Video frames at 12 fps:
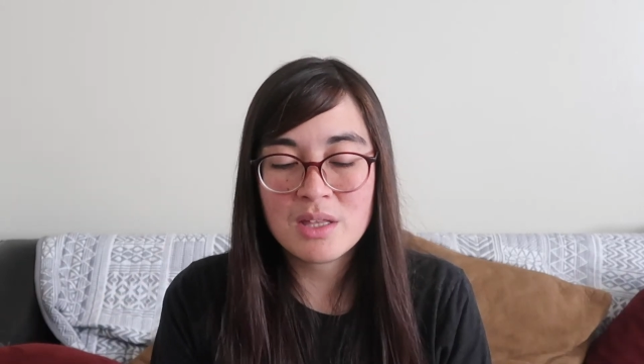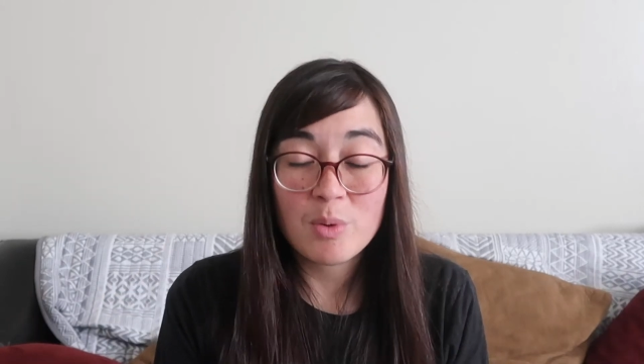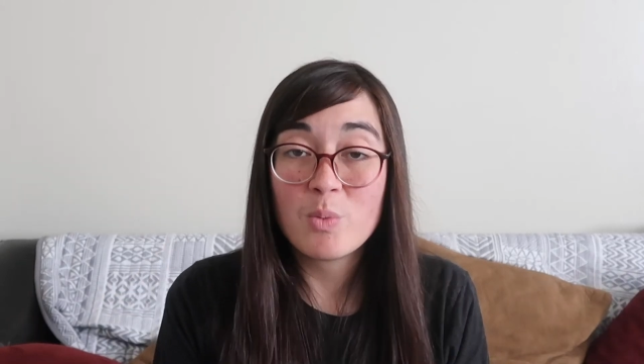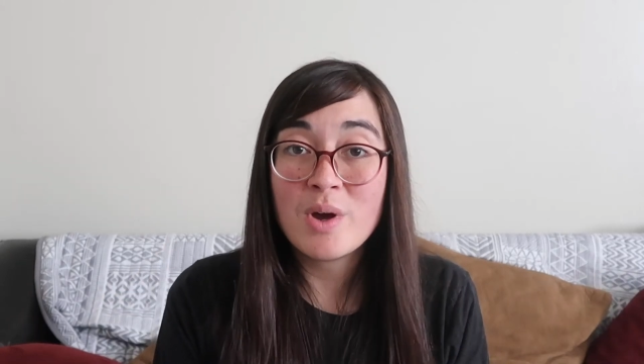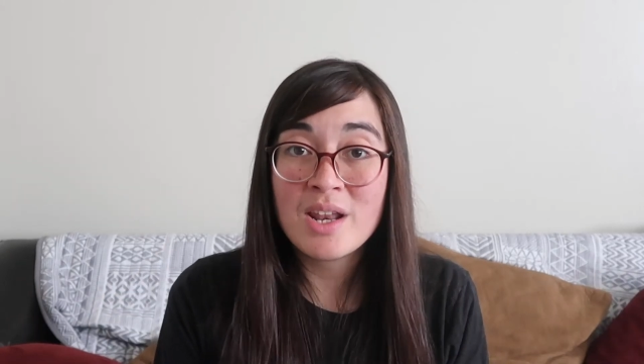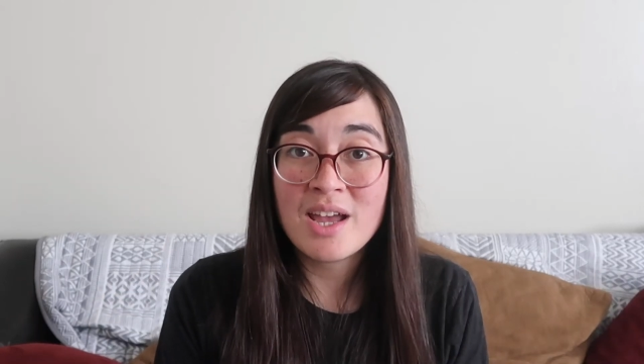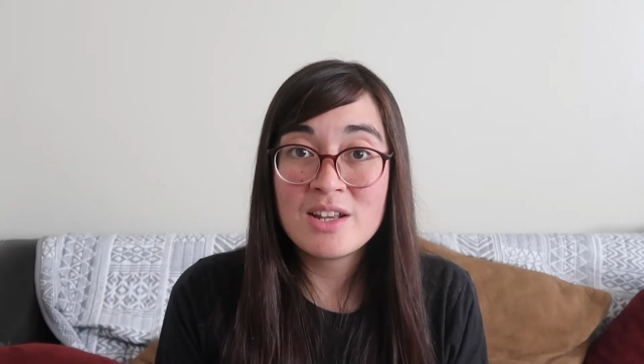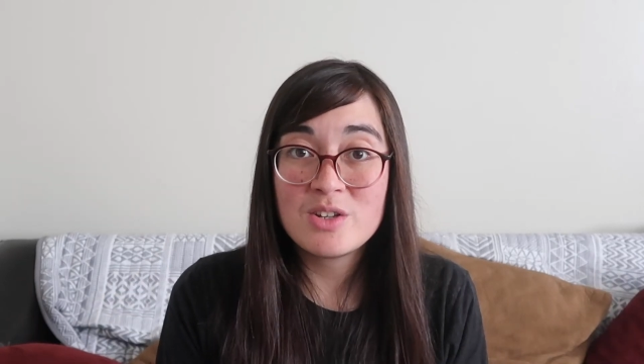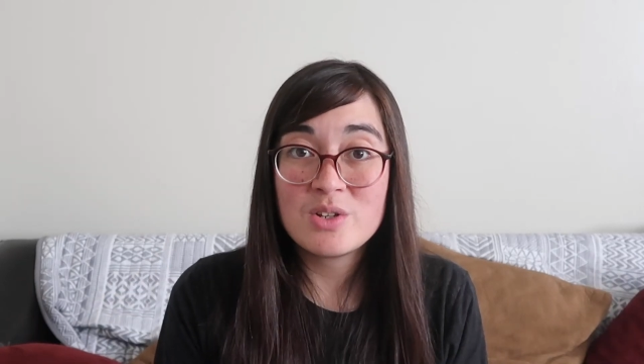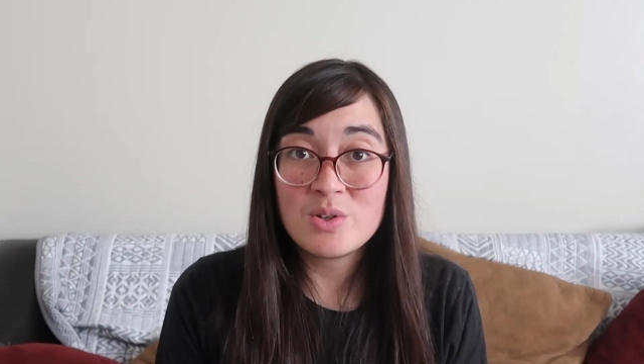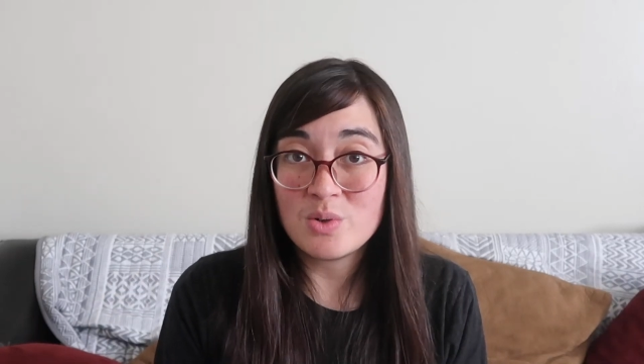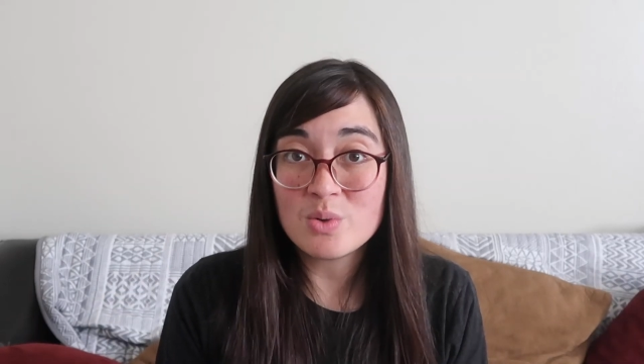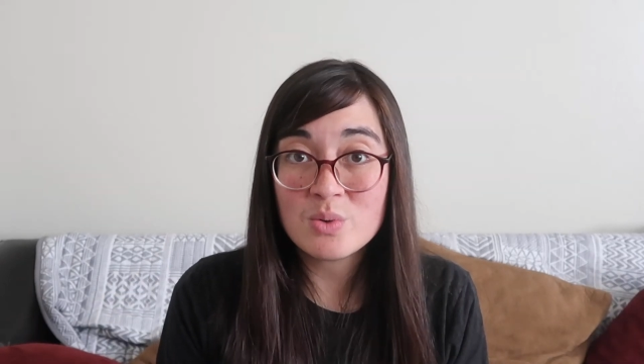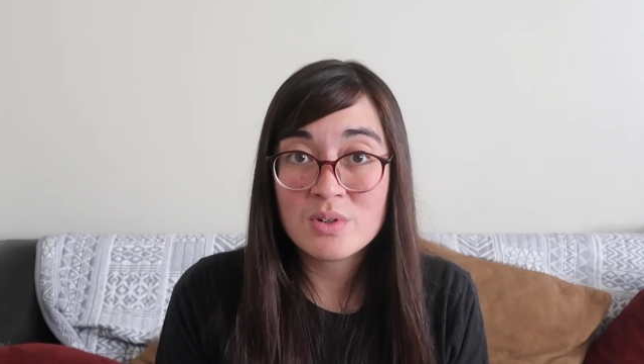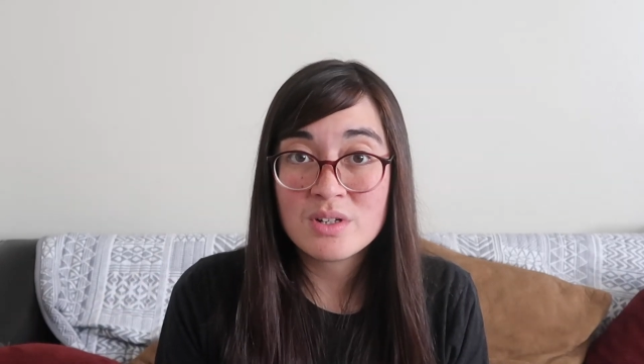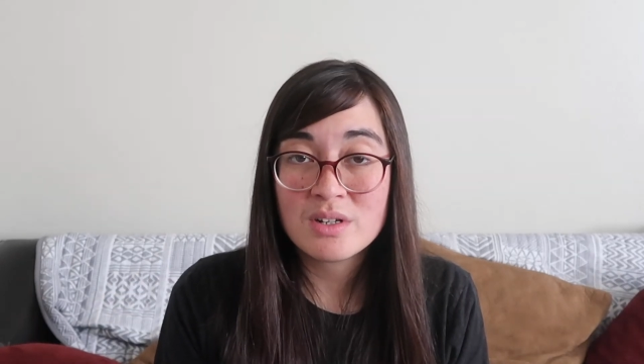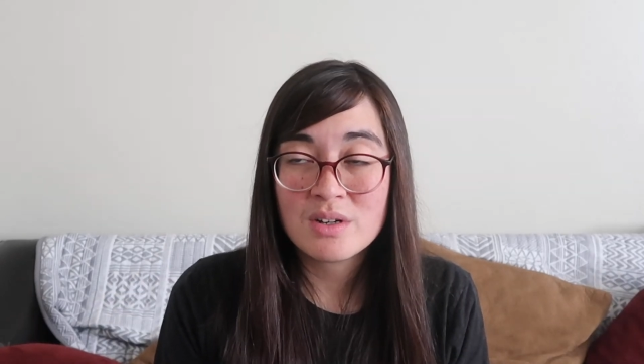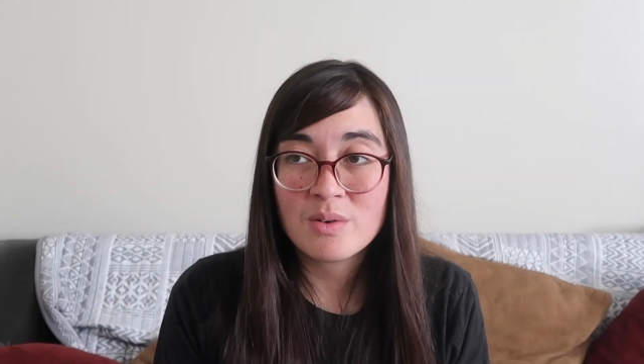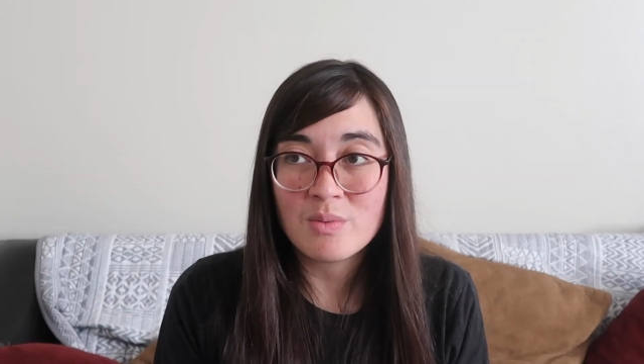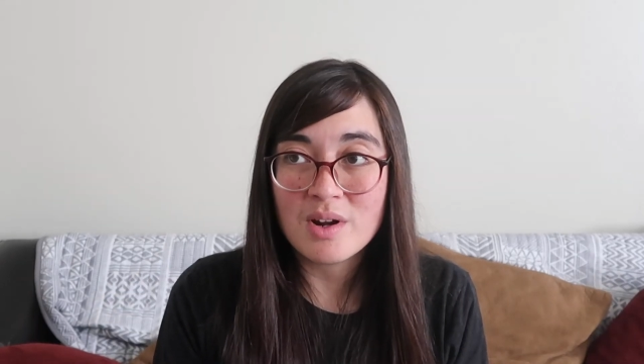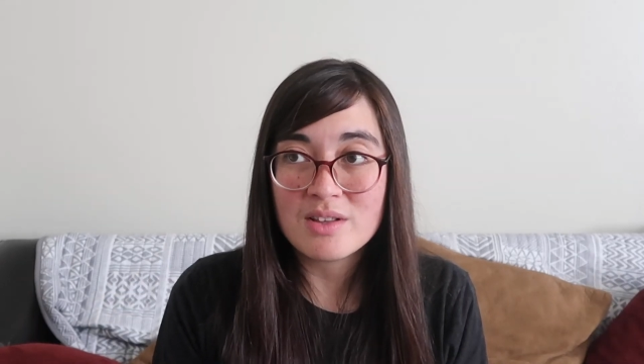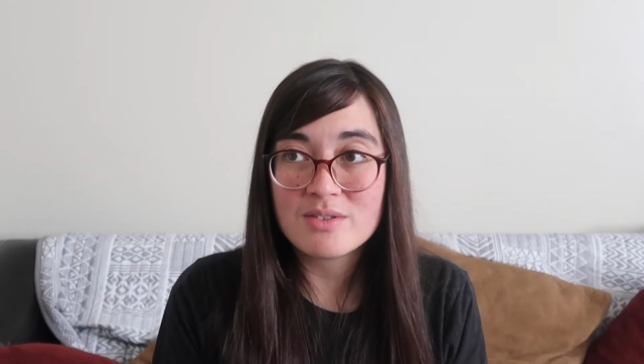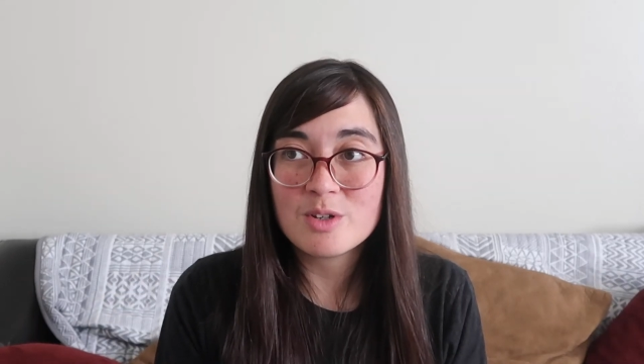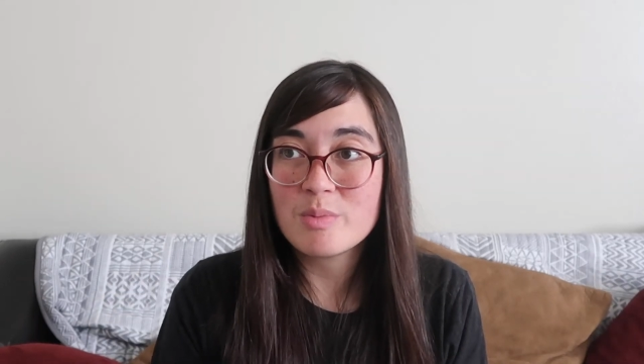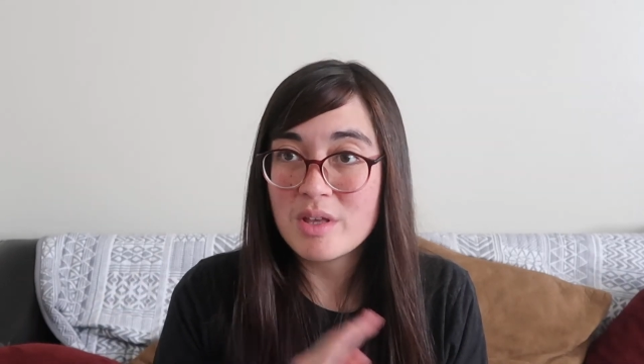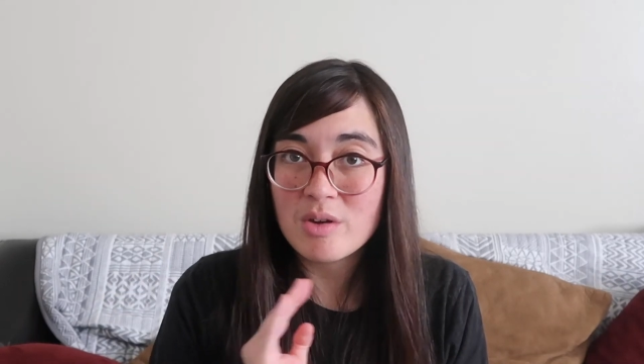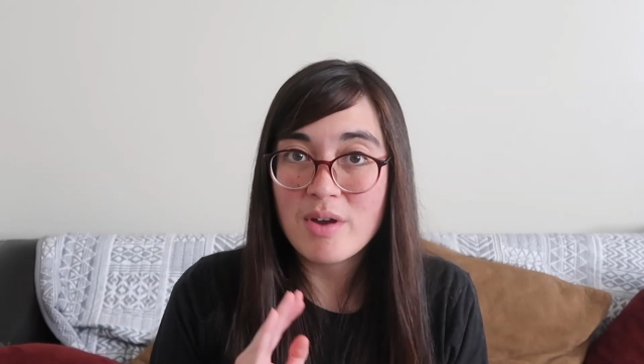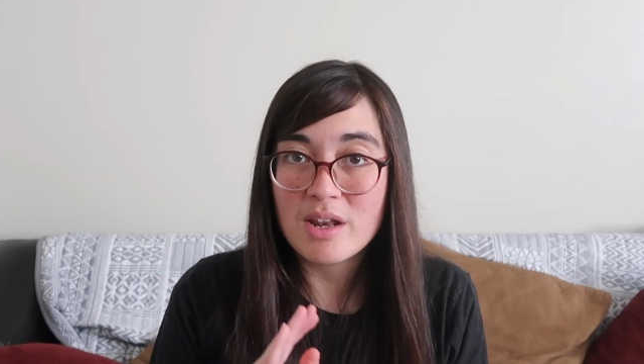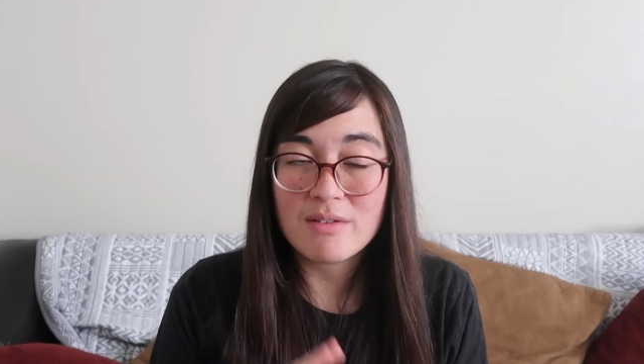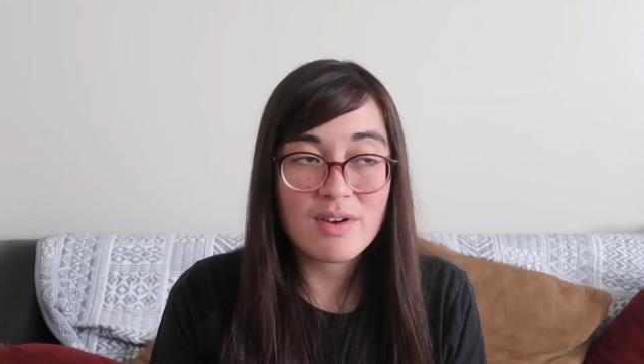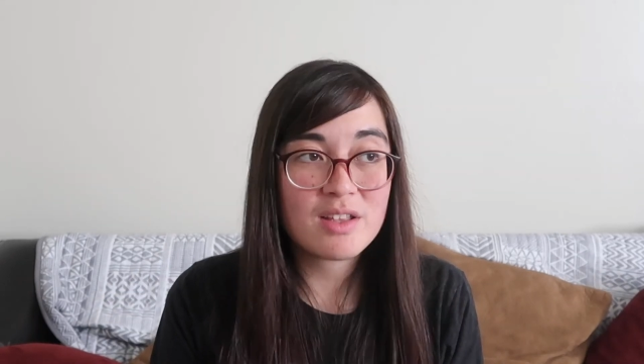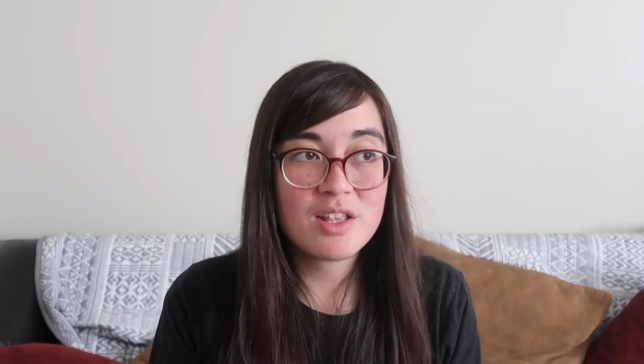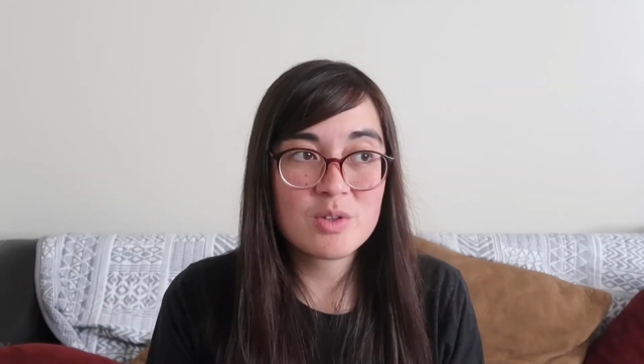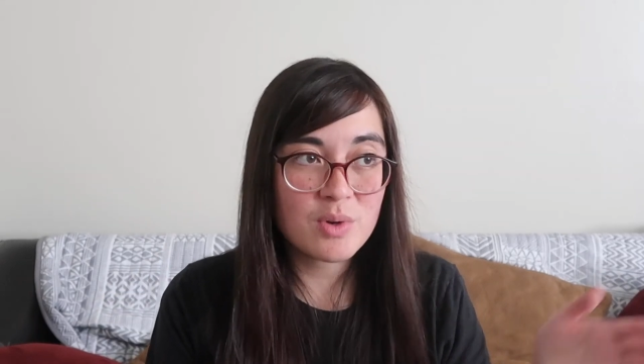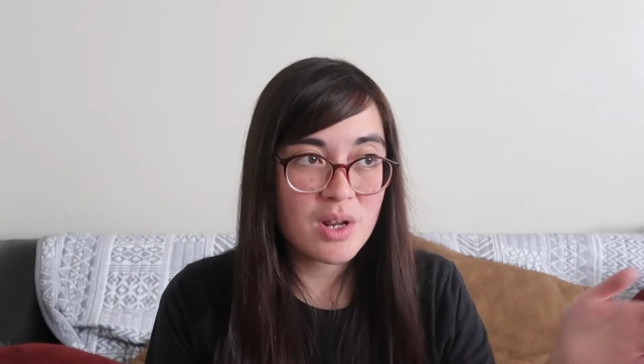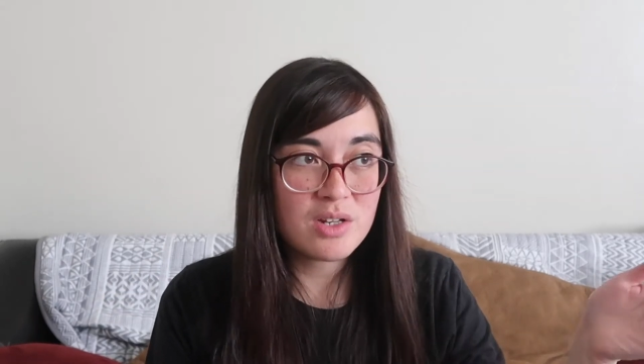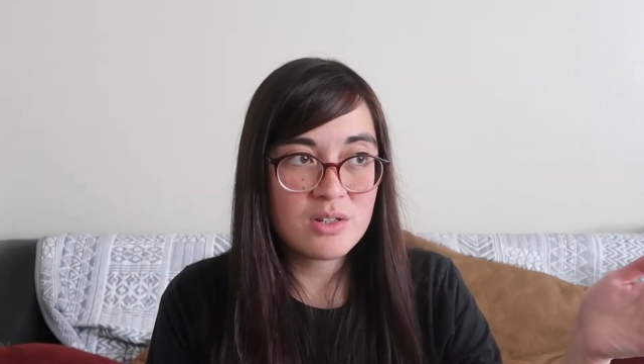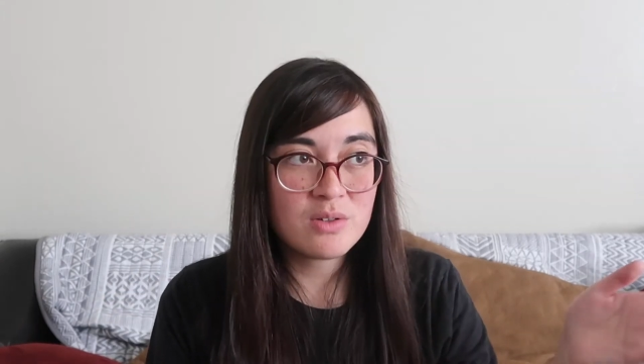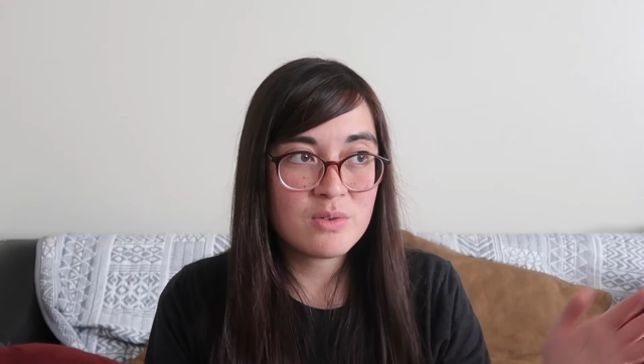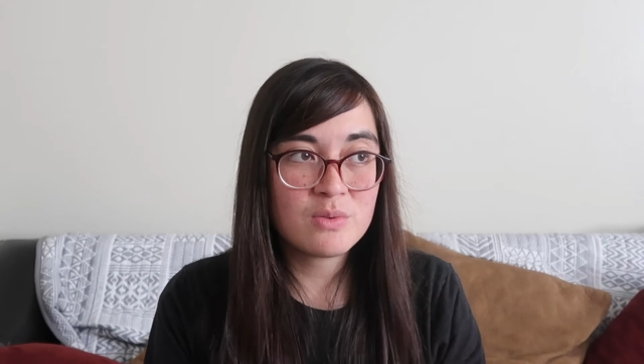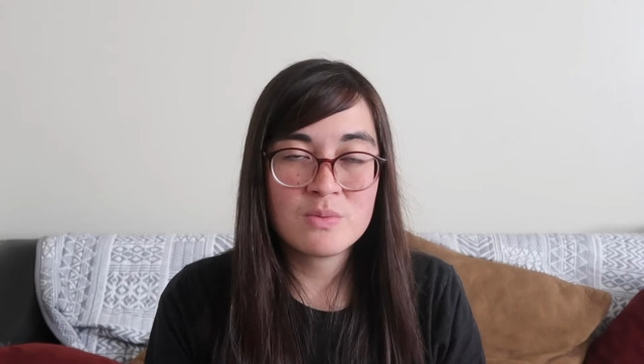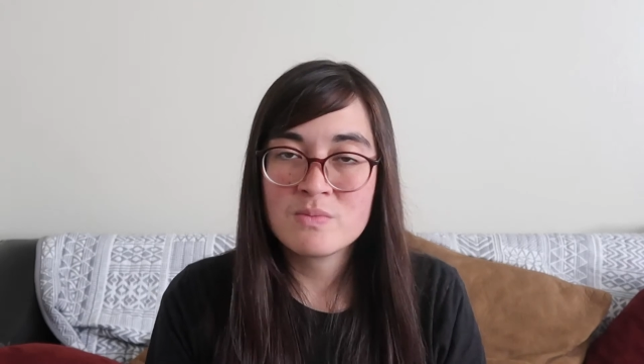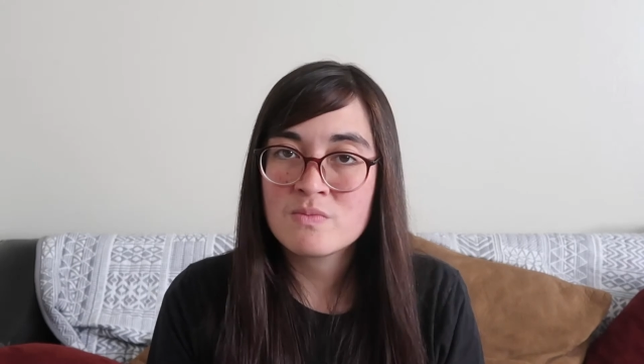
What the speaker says: But when I do want to still be creative, that's what I do